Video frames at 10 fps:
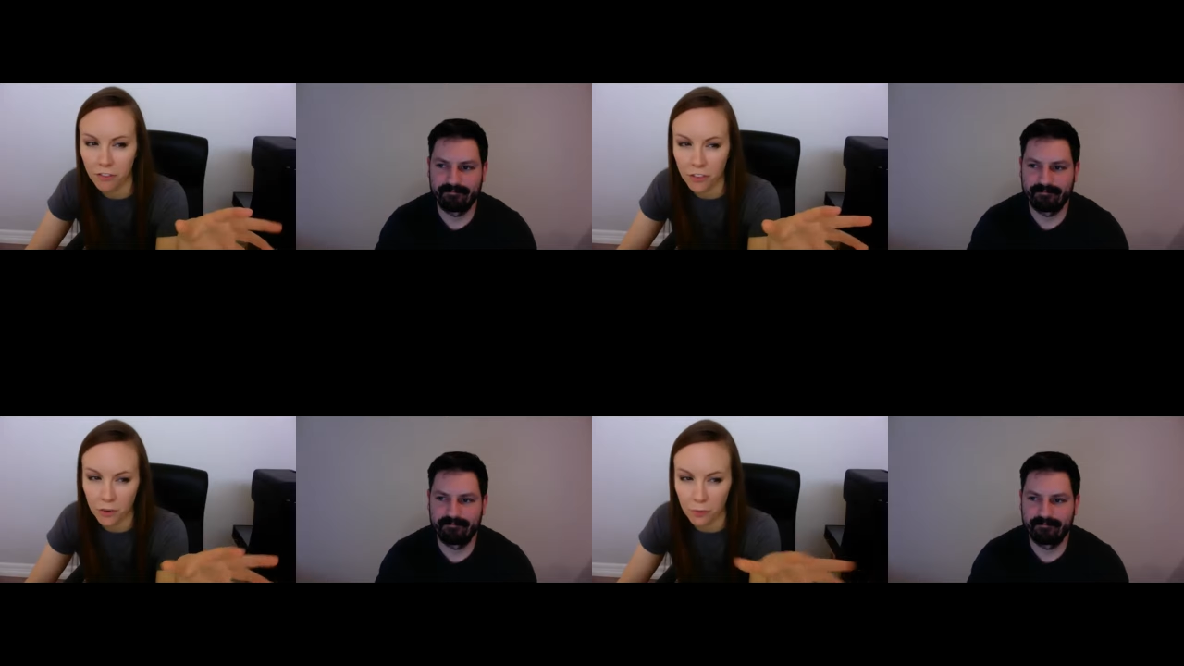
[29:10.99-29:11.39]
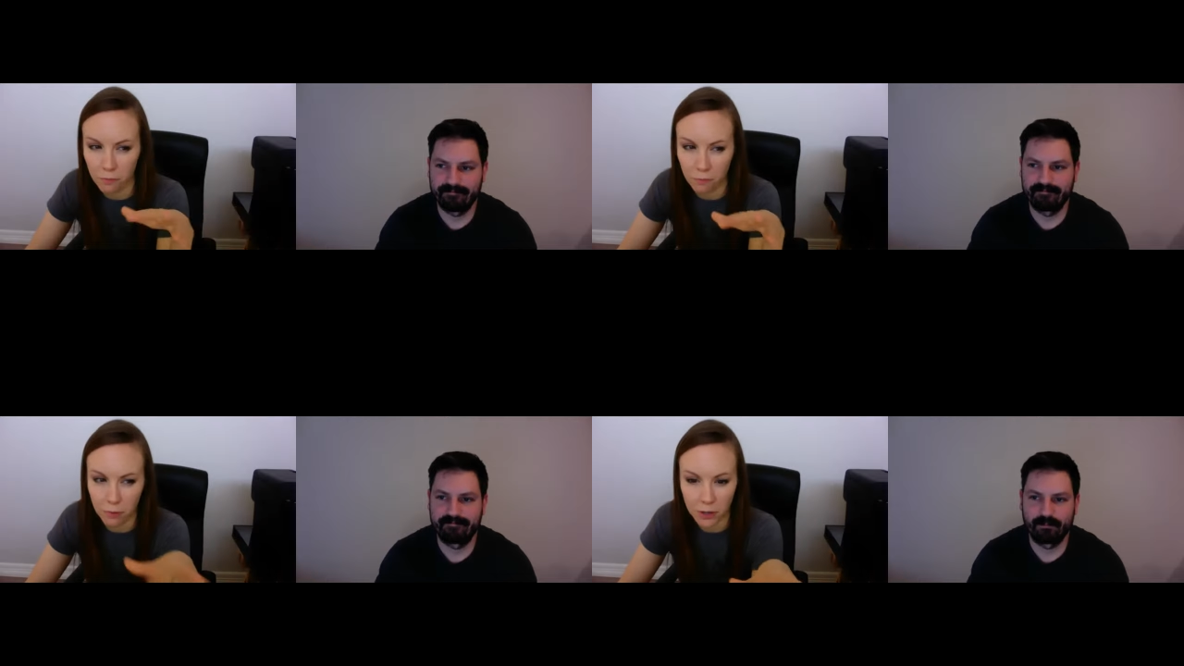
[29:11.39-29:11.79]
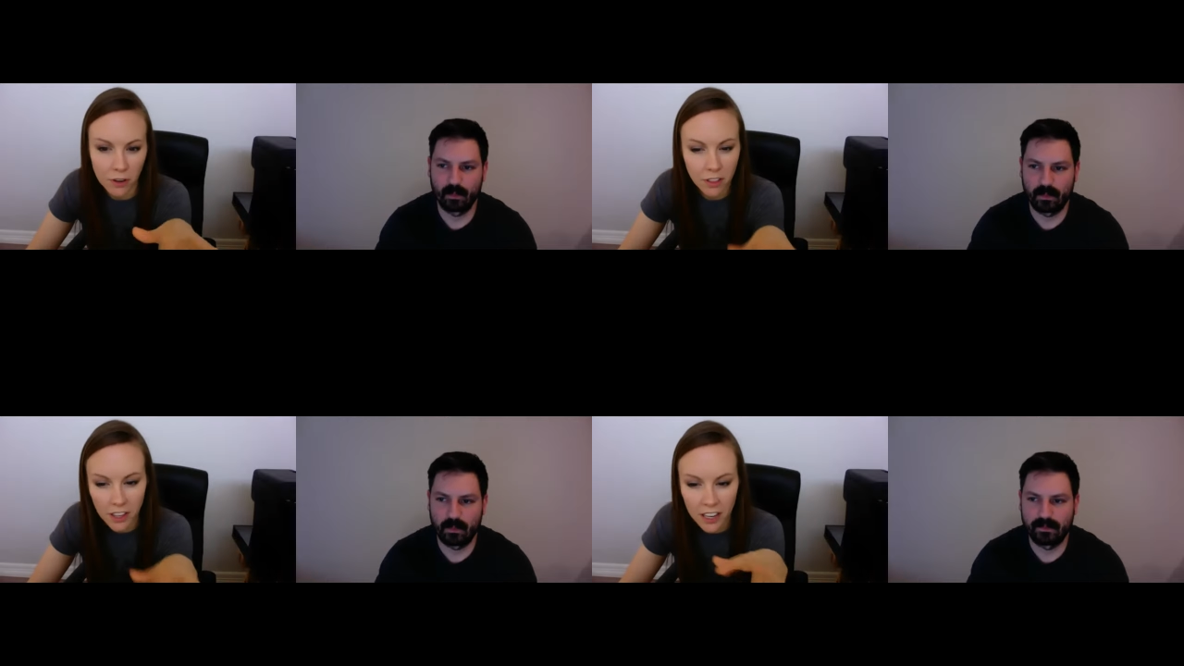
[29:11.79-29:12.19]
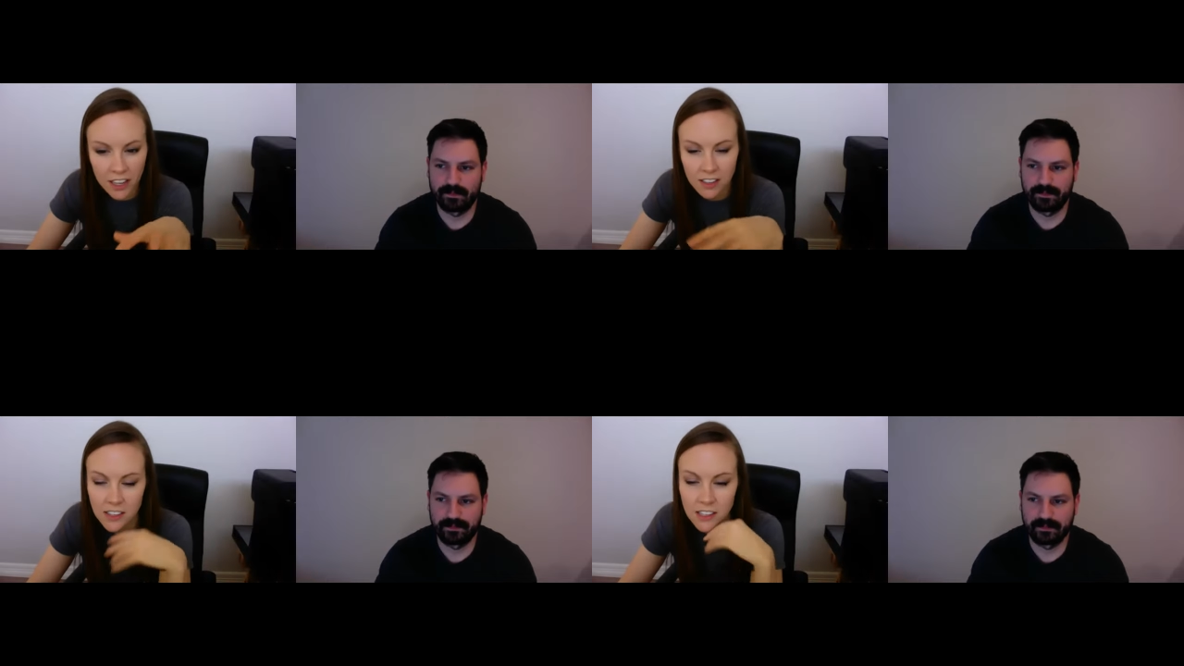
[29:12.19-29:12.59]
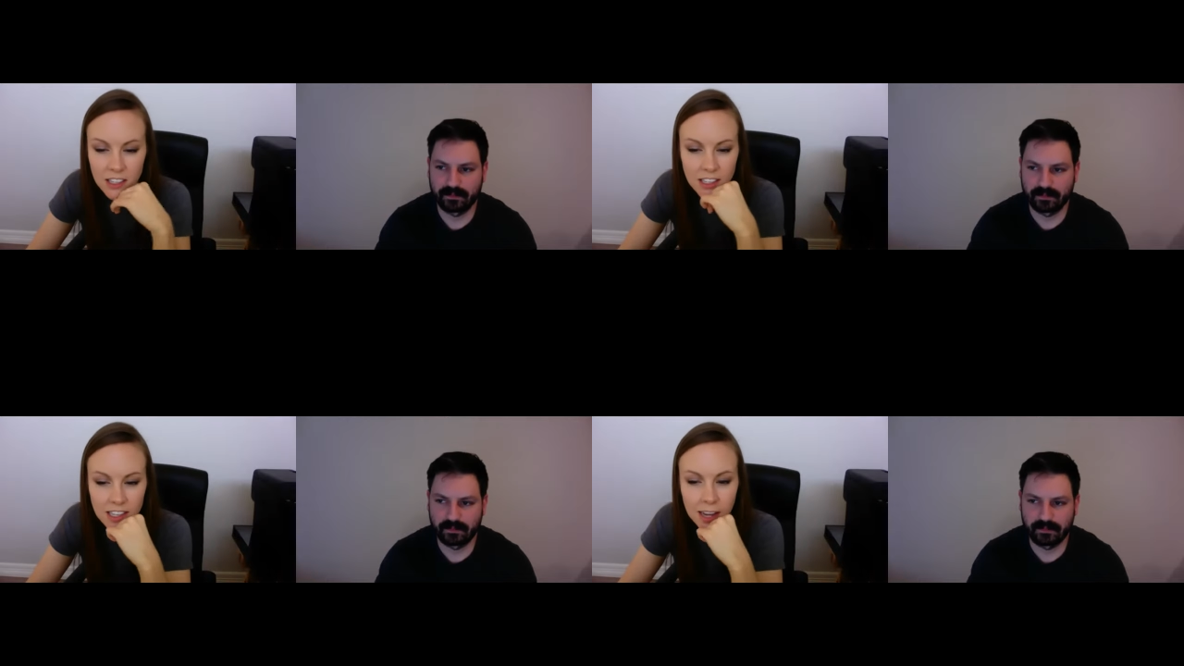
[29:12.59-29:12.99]
Speaker 1: to build
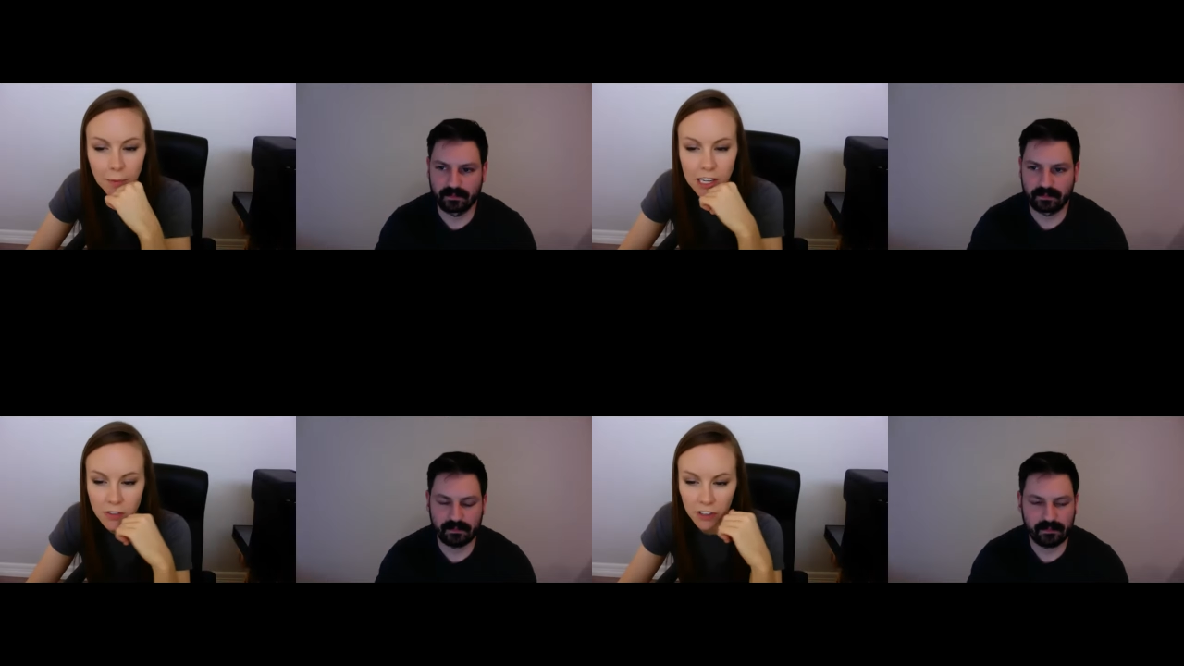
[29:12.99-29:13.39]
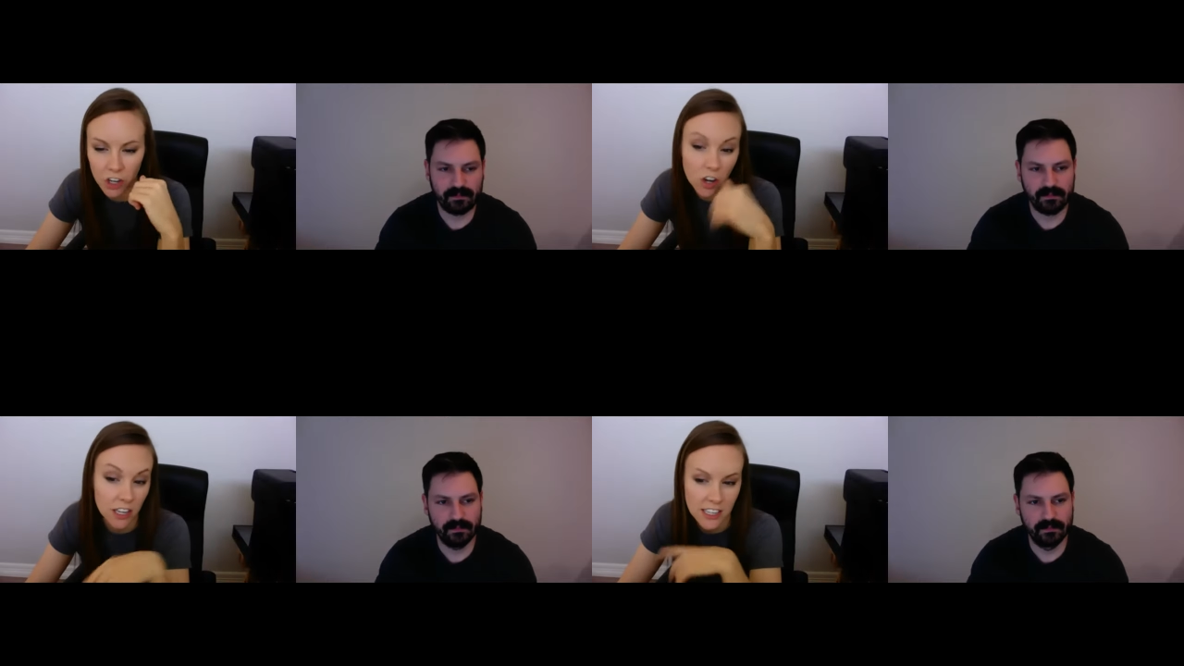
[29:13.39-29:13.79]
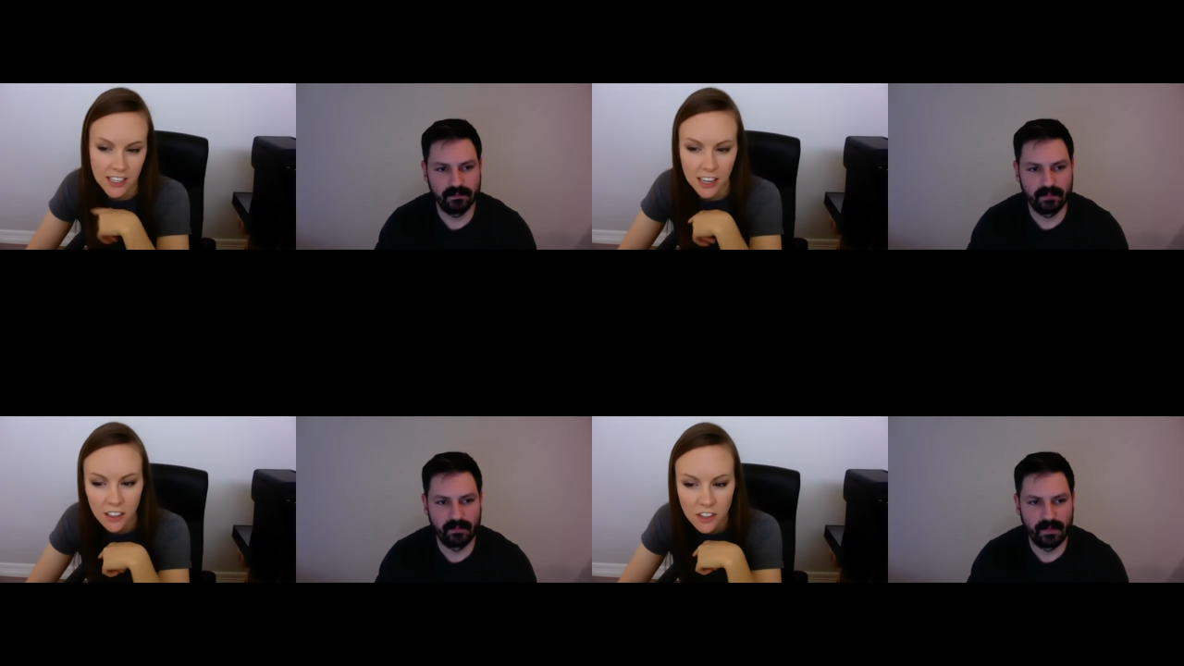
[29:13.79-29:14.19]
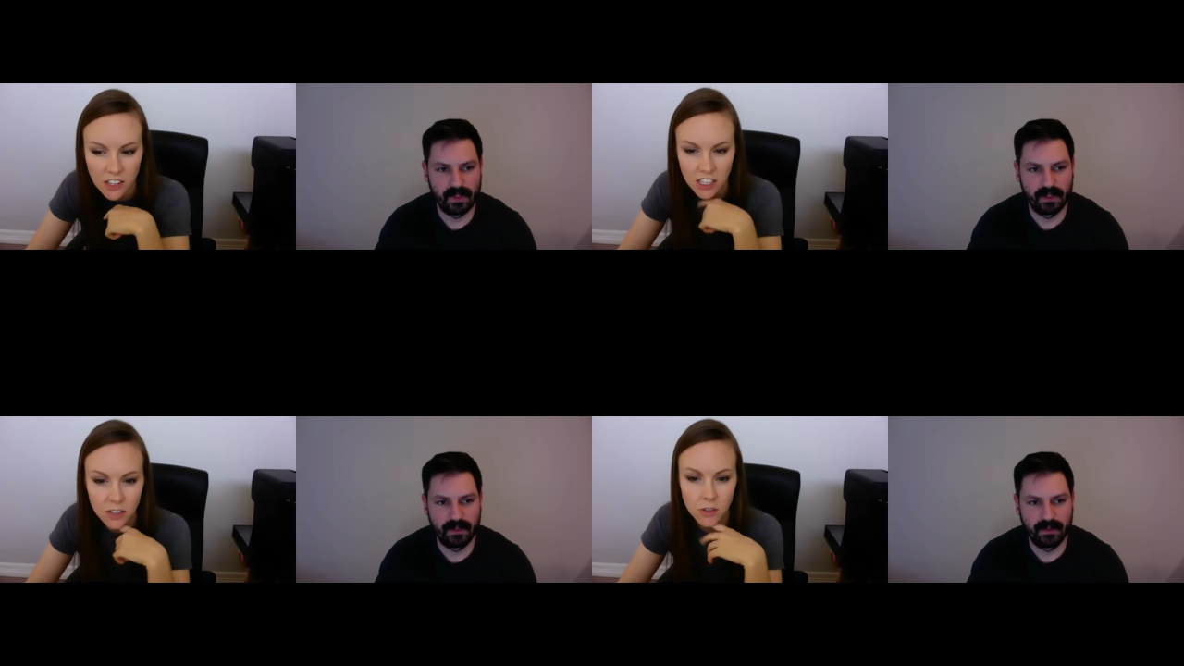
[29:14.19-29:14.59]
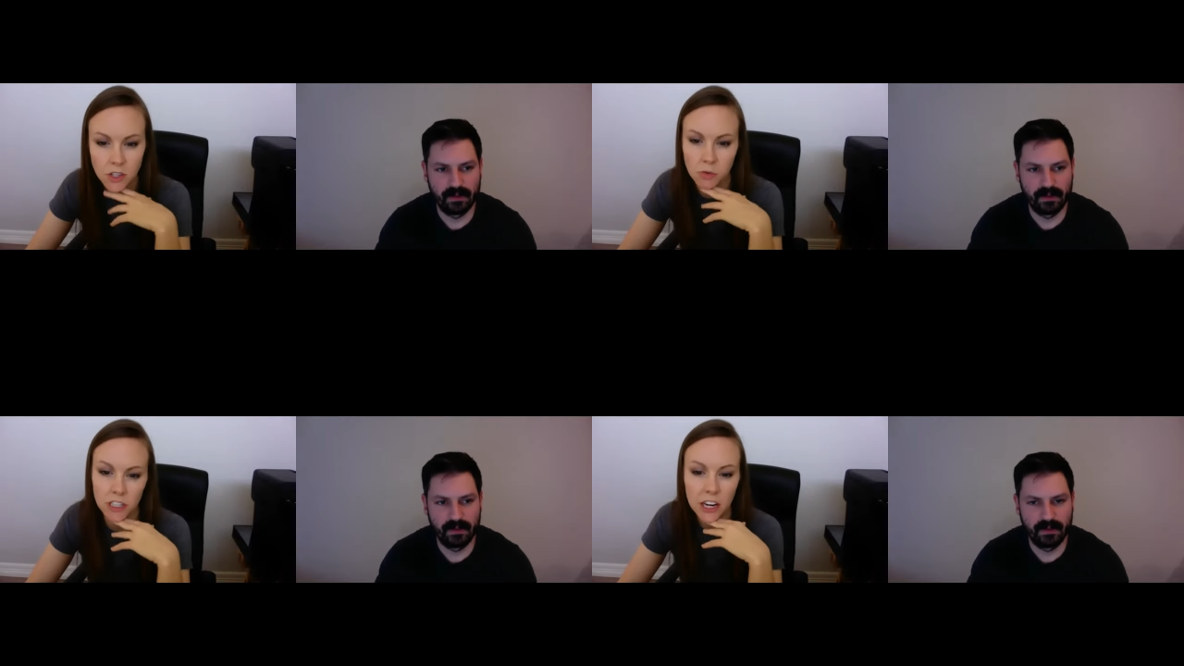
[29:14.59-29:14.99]
things that much for non-designers to
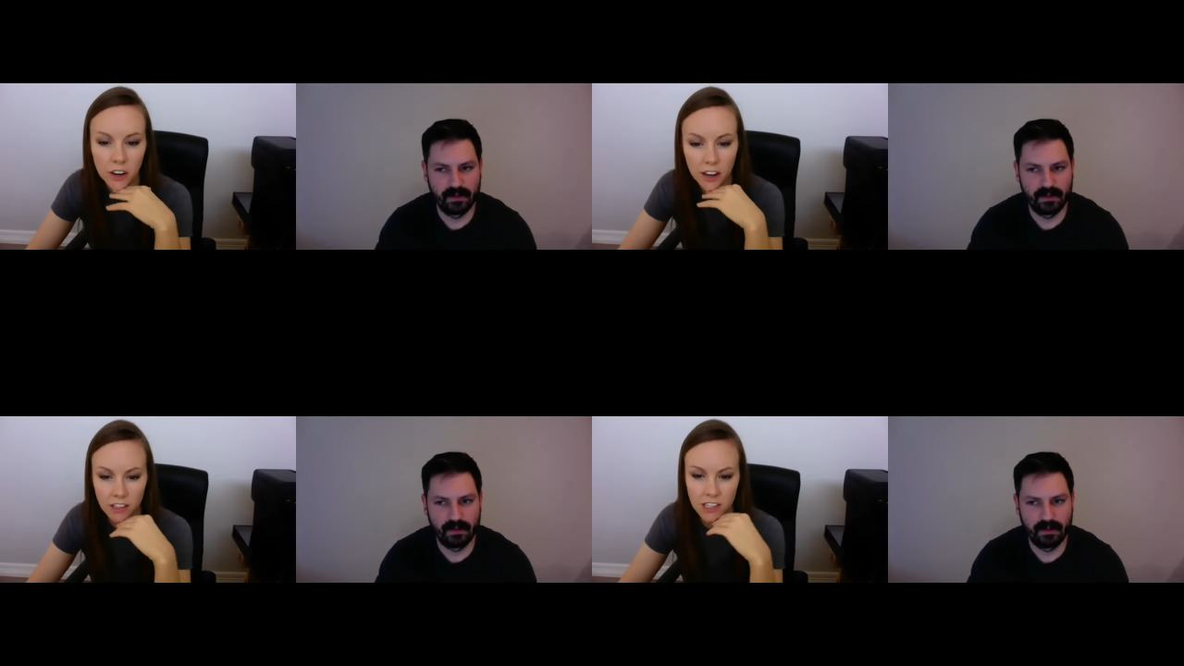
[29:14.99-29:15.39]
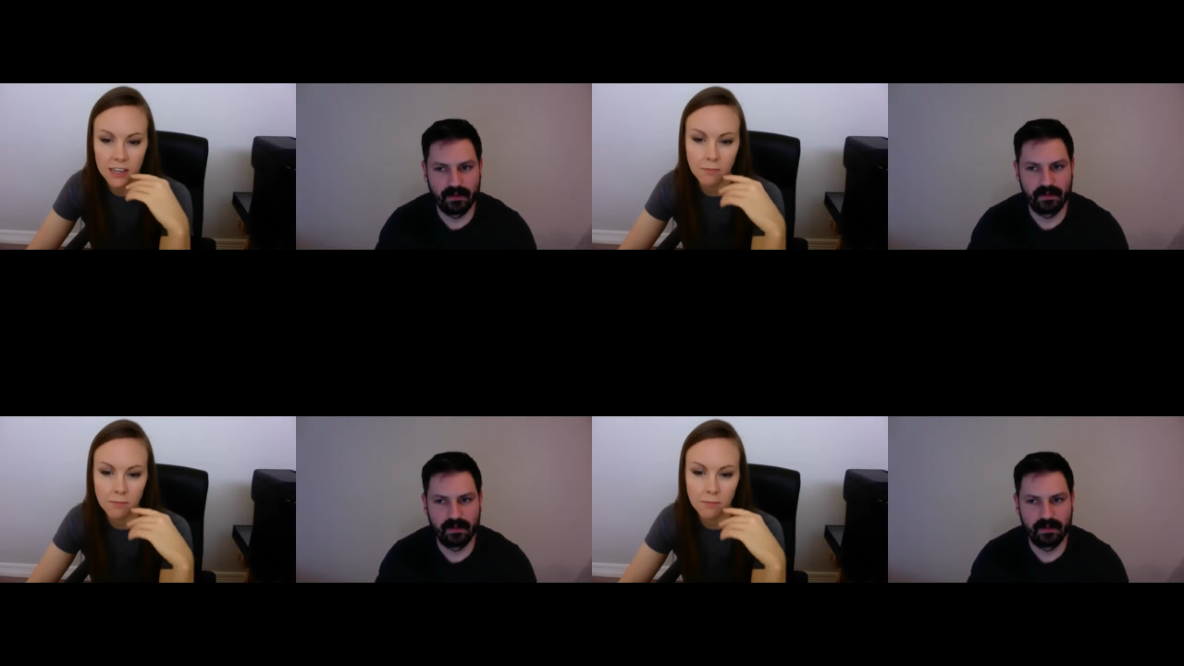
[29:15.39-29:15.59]
use where they don't have the same